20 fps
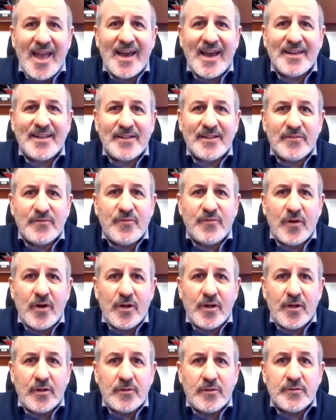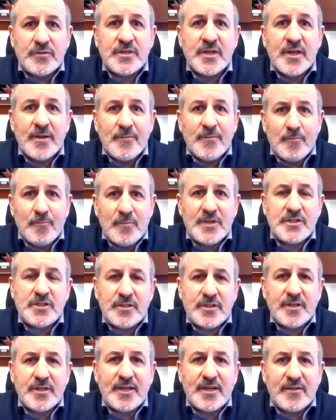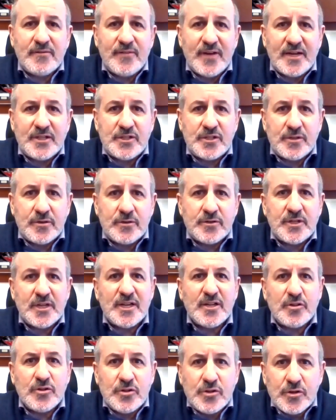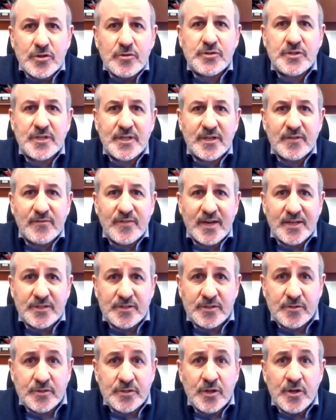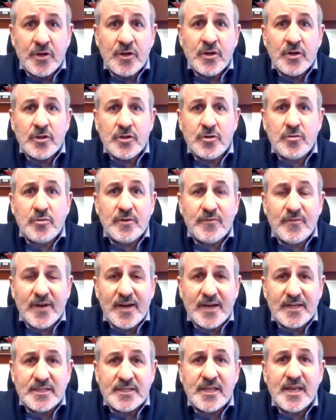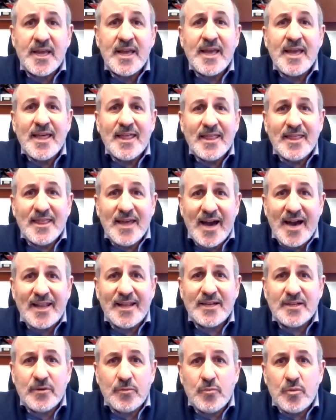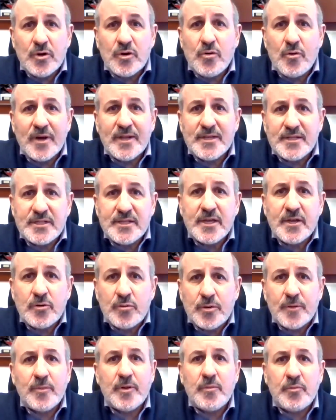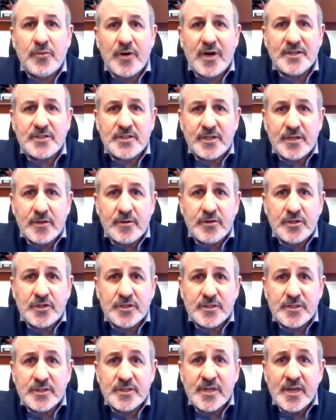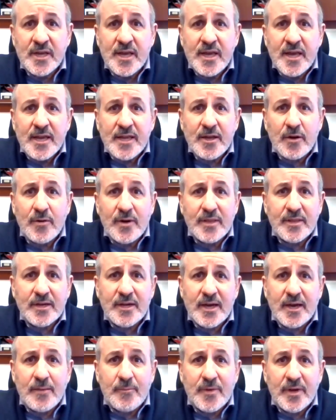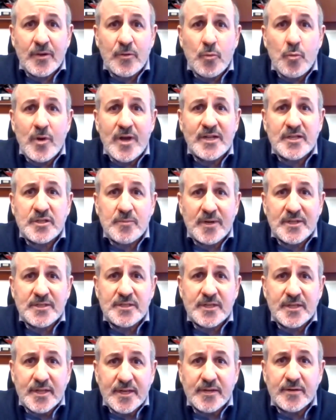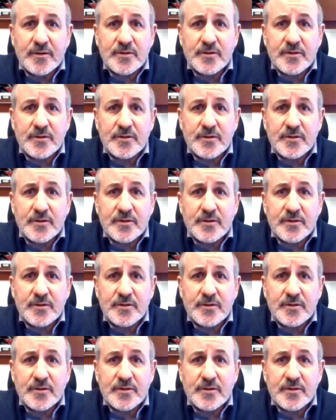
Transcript: and it involves misleading investors, inducing investors to invest, that we're going to see criminal prosecutions, you know, in the coming weeks, months, and